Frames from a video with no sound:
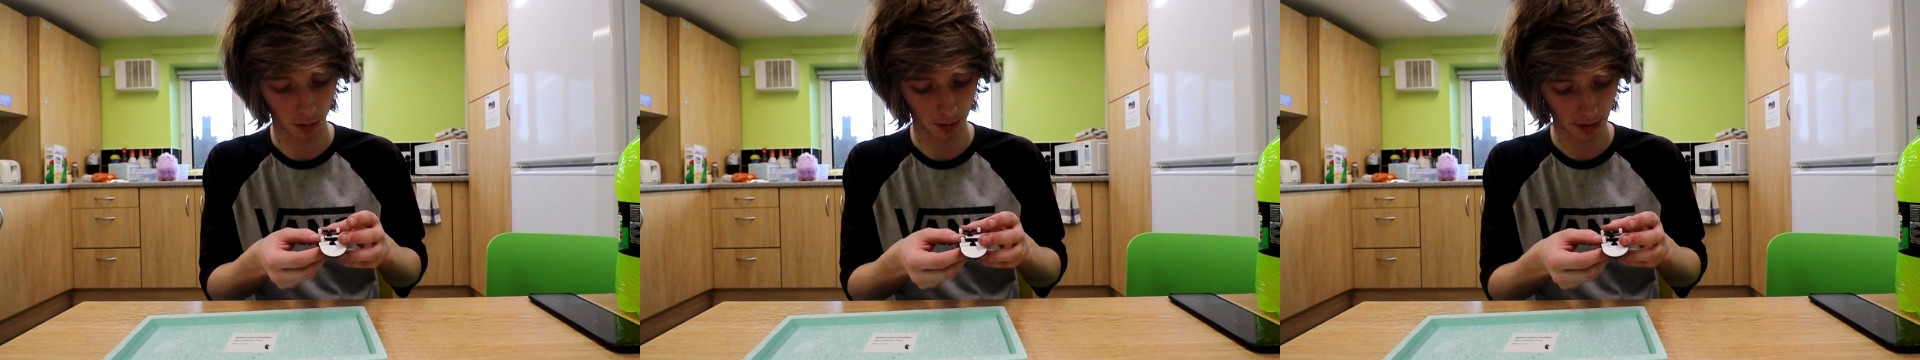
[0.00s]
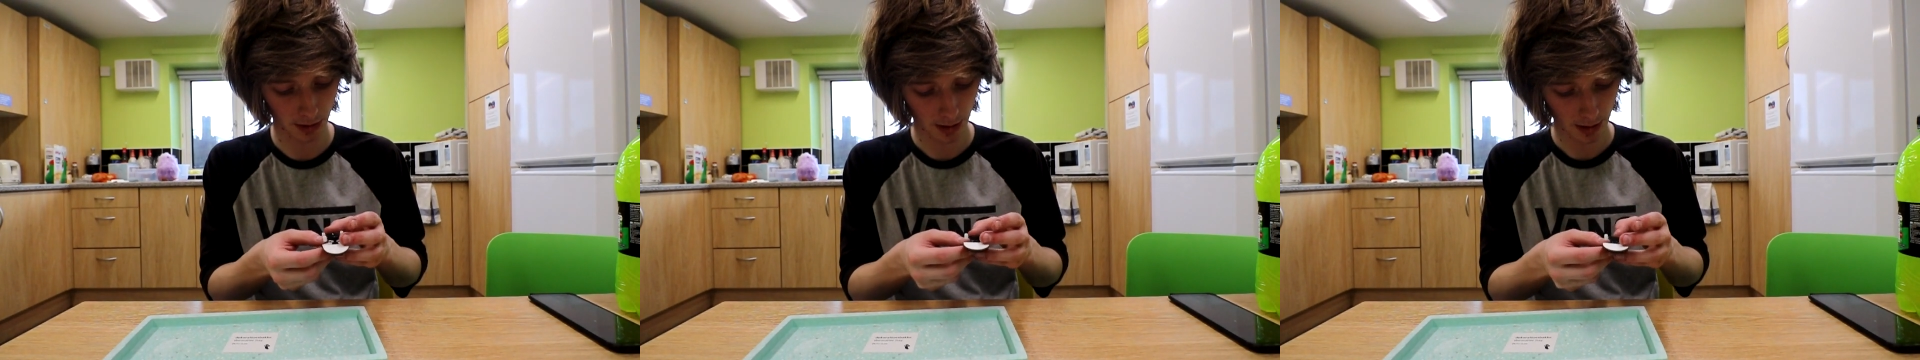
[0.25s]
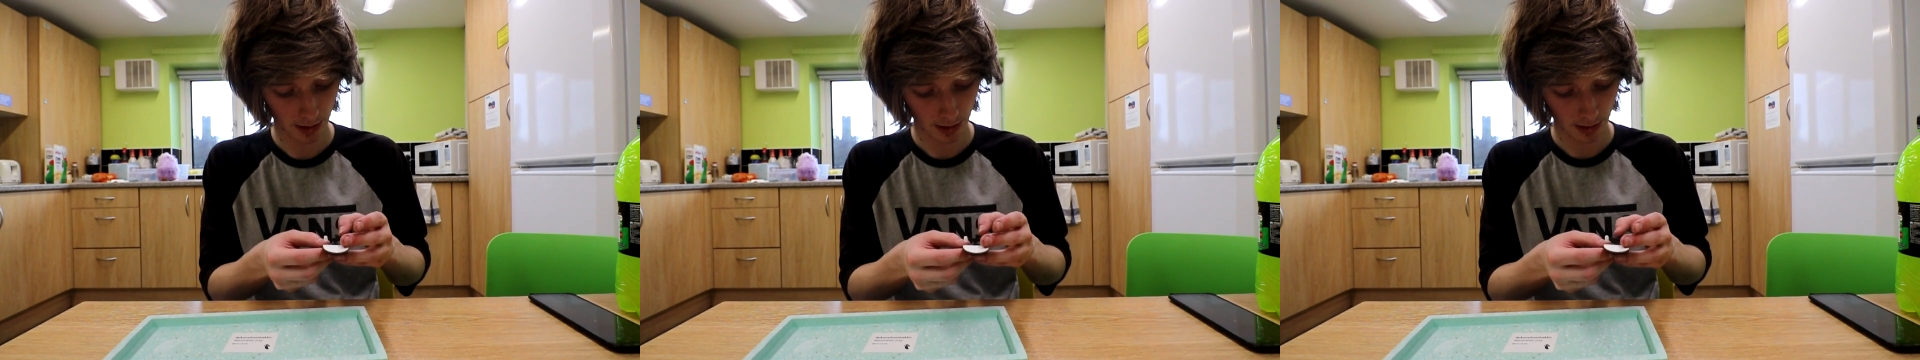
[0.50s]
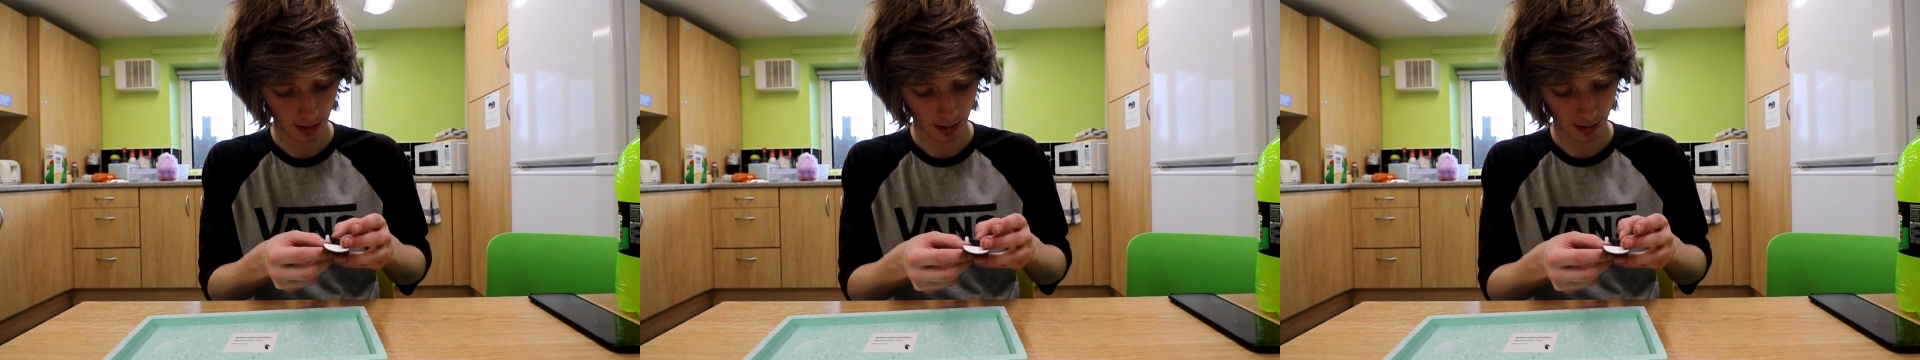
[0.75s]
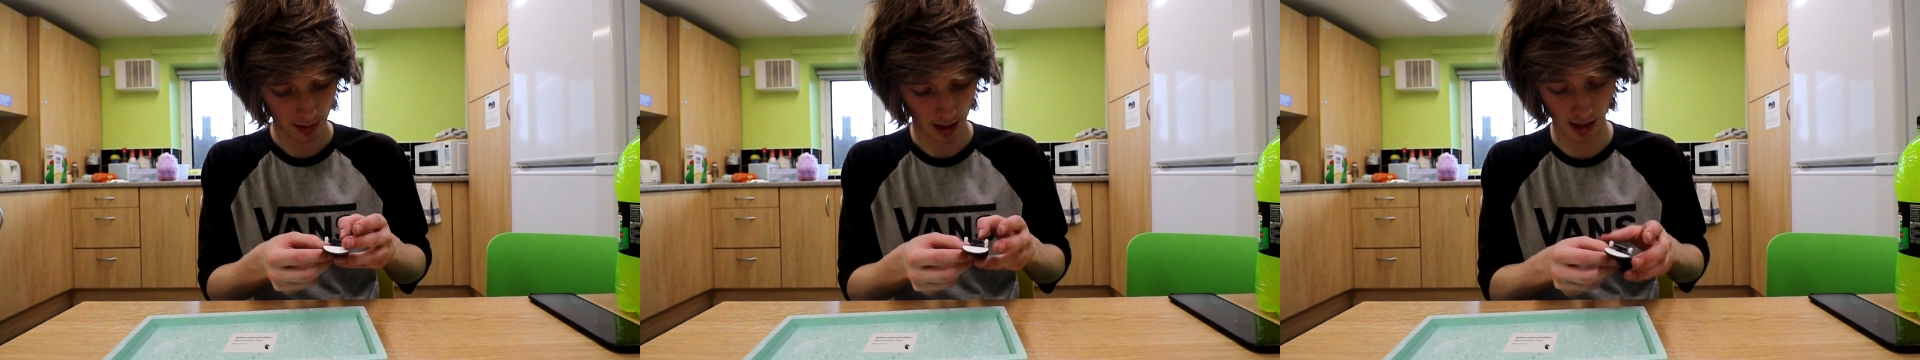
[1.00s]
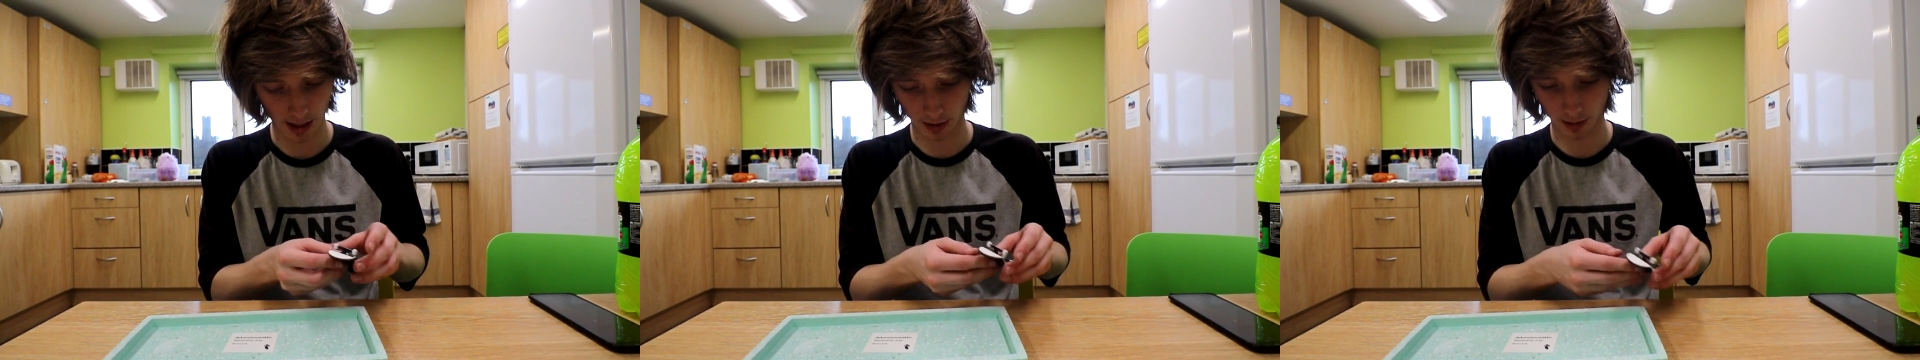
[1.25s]
But
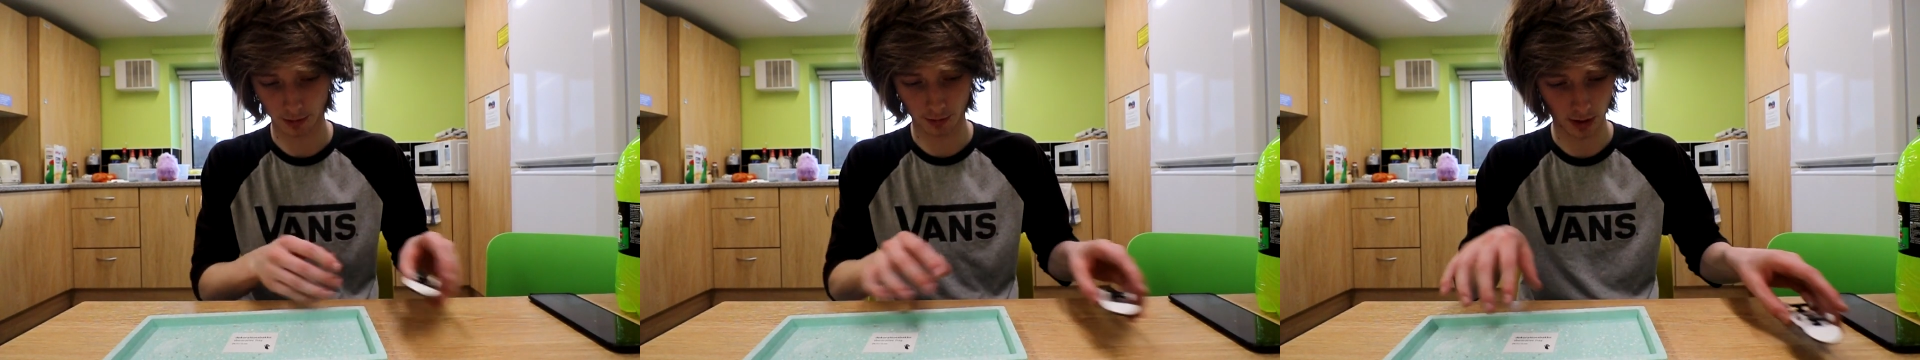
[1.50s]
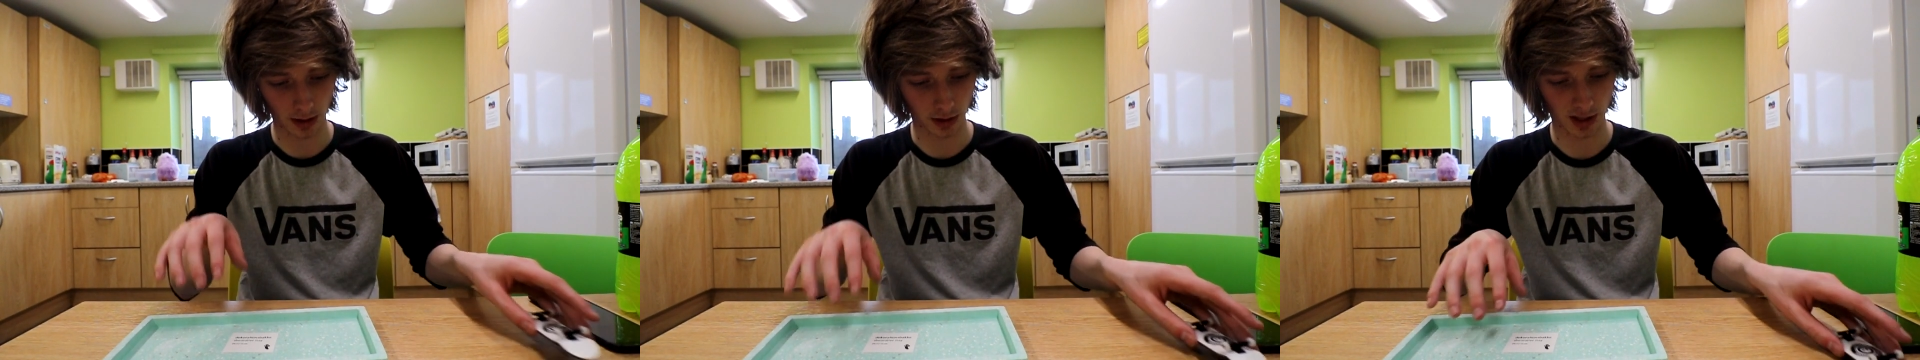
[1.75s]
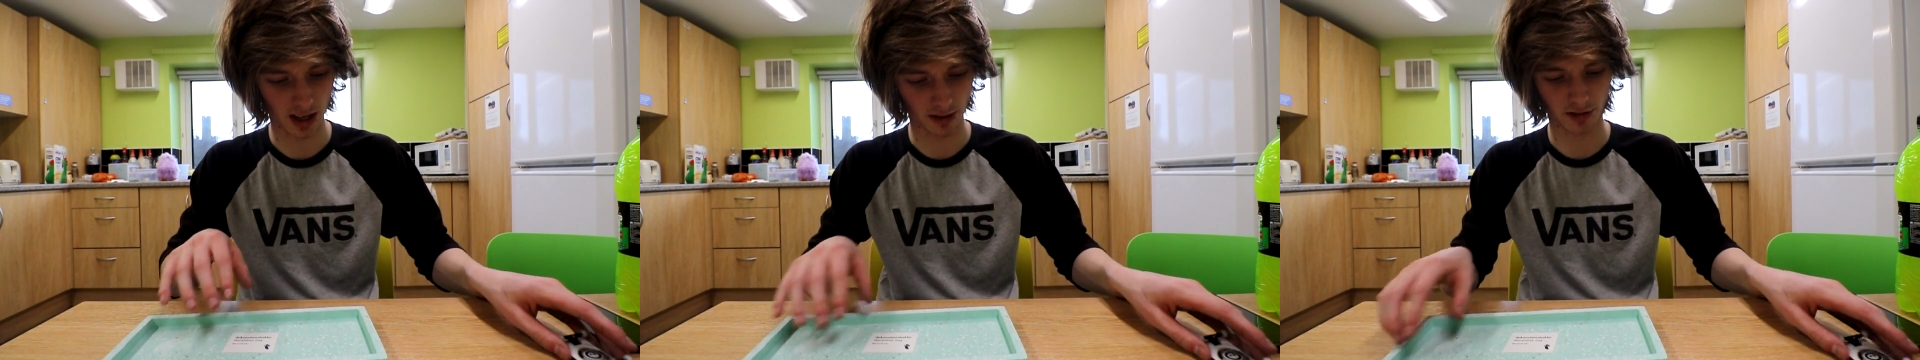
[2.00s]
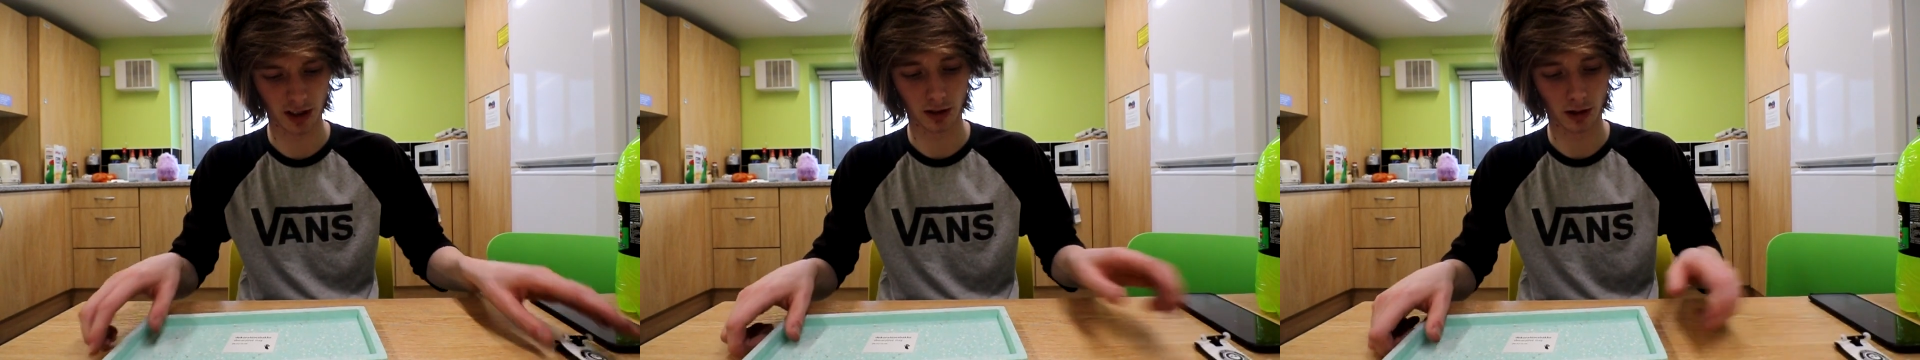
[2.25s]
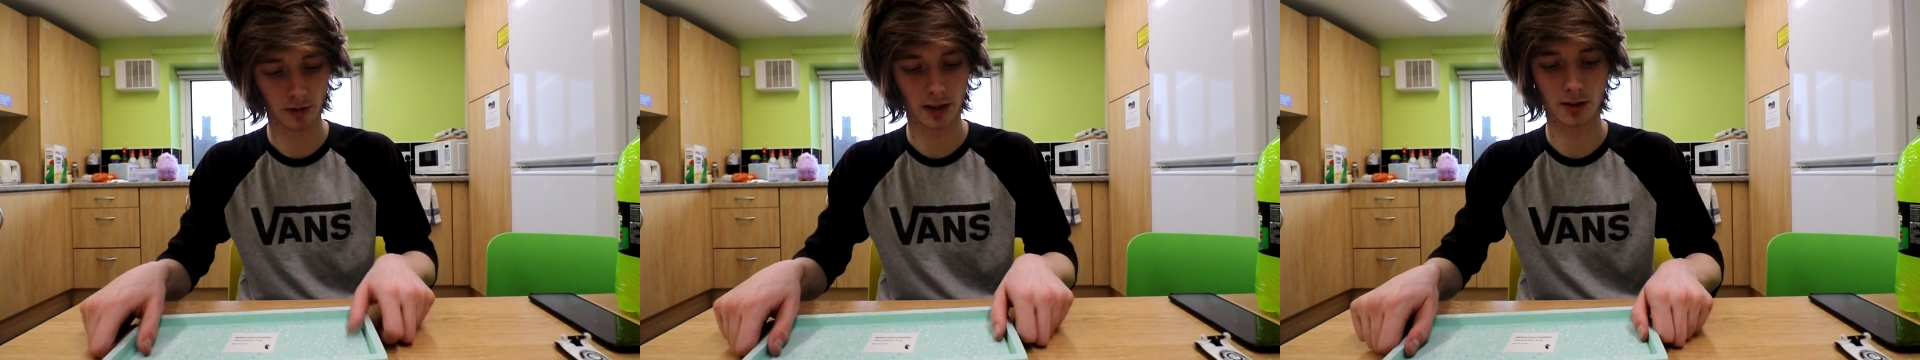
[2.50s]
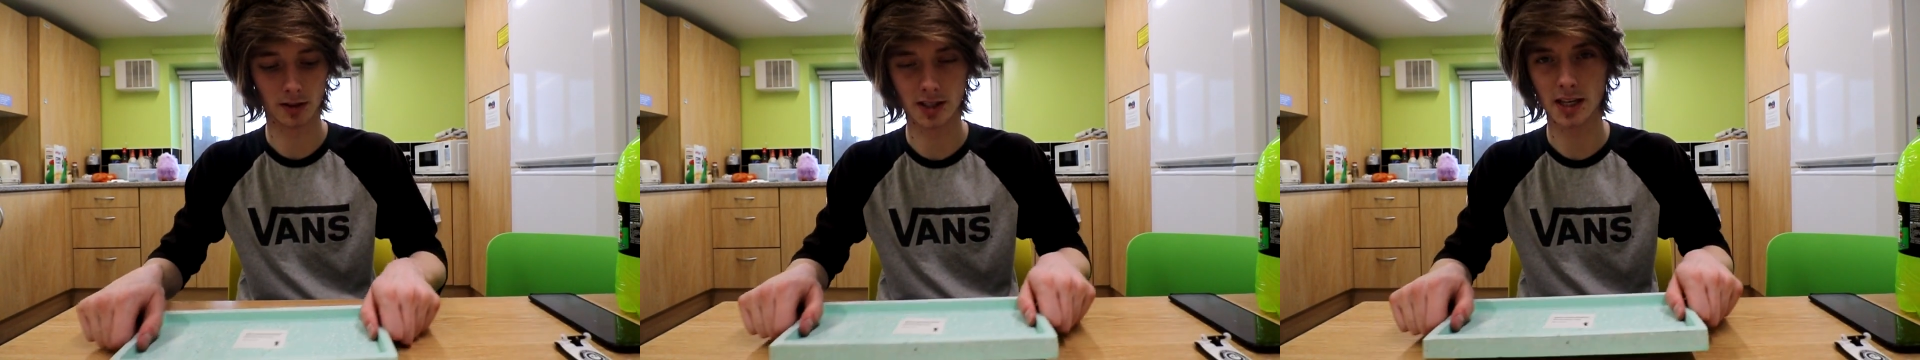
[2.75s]
I just like the feel of it
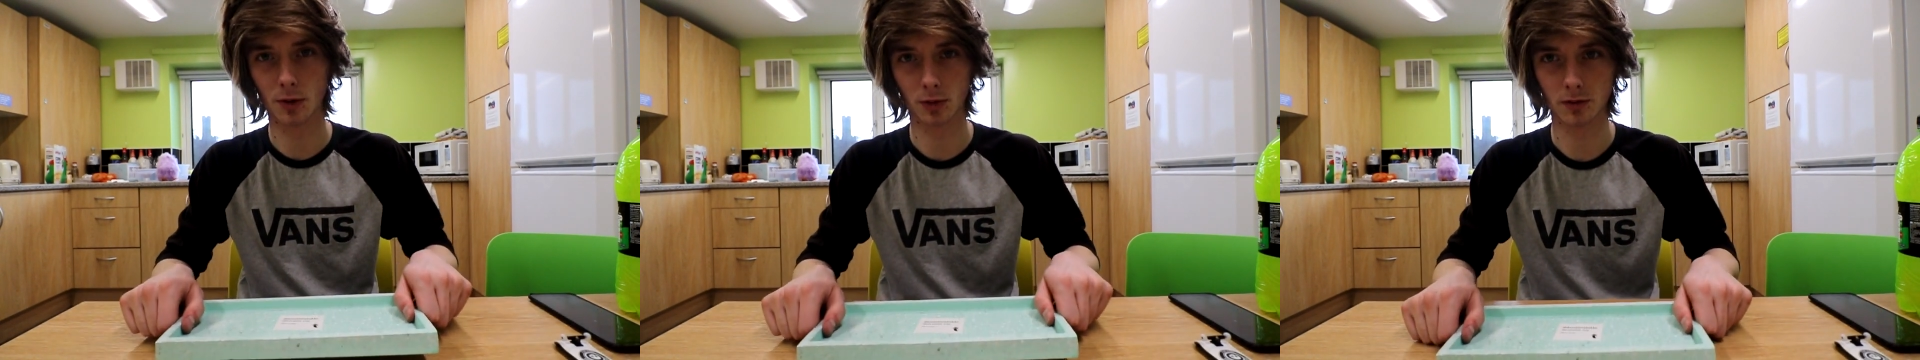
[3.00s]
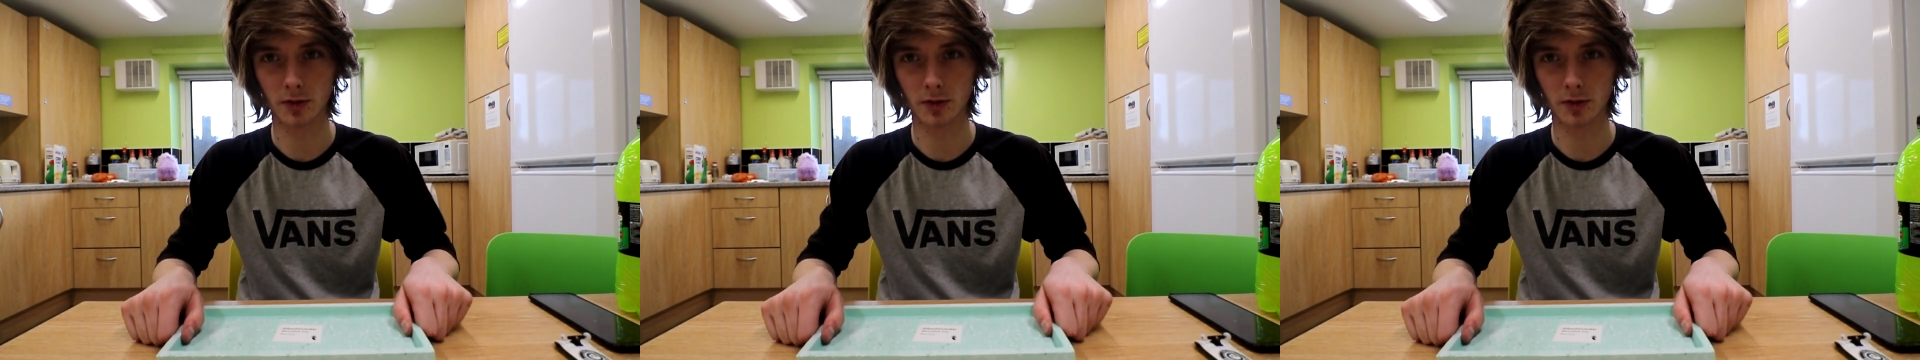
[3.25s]
and the sound